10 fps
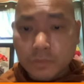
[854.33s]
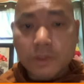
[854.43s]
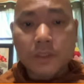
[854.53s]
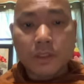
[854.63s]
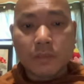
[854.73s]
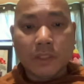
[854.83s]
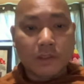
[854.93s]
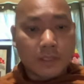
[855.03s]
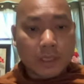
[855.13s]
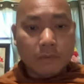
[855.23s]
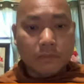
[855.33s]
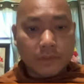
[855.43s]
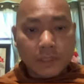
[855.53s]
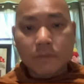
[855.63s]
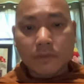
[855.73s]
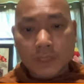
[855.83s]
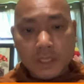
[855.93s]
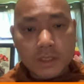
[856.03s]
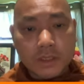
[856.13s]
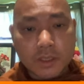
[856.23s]
Buddhism in Southeast
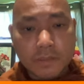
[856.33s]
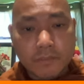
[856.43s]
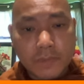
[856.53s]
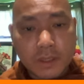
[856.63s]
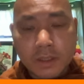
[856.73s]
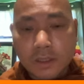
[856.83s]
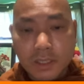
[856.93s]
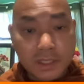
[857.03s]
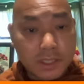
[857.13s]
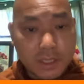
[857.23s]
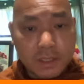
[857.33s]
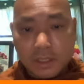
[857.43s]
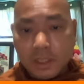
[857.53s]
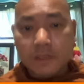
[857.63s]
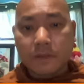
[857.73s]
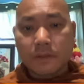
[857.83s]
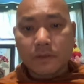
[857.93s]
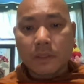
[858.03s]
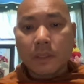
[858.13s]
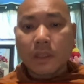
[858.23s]
Asia. In such a
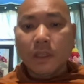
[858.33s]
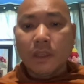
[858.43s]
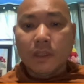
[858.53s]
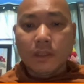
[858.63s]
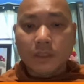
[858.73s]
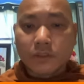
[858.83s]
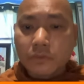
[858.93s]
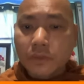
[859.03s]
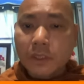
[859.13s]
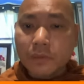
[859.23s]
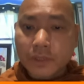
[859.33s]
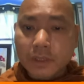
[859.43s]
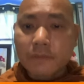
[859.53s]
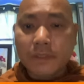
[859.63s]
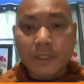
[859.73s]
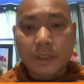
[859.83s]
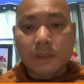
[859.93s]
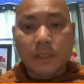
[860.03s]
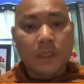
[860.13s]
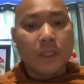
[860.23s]
case, the story of
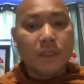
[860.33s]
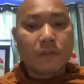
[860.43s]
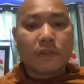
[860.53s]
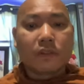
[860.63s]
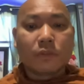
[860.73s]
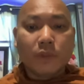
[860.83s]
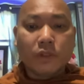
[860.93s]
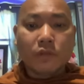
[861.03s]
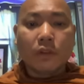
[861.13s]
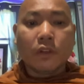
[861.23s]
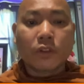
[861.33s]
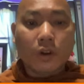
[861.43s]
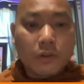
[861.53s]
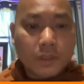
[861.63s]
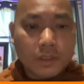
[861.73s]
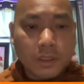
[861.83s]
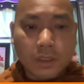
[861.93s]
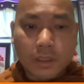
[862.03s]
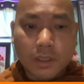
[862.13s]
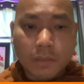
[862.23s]
Sivali and his spiritual
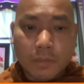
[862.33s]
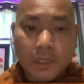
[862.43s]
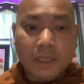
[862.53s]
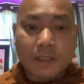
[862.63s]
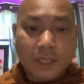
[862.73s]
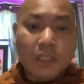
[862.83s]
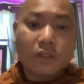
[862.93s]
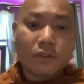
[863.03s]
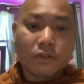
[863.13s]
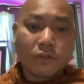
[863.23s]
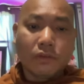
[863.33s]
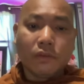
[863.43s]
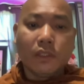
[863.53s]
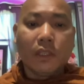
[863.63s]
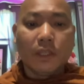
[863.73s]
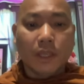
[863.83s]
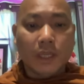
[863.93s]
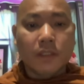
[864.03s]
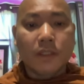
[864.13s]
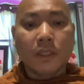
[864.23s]
authority play a central role
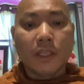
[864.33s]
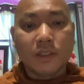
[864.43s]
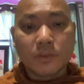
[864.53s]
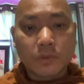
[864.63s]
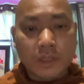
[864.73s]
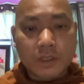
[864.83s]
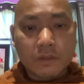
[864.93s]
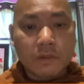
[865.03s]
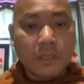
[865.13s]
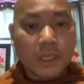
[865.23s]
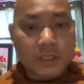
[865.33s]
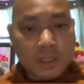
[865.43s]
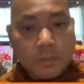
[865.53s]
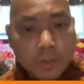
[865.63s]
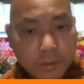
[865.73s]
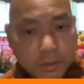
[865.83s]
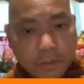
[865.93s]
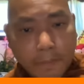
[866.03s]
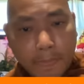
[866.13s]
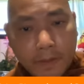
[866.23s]
as an inspirational
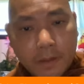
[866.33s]
exemplar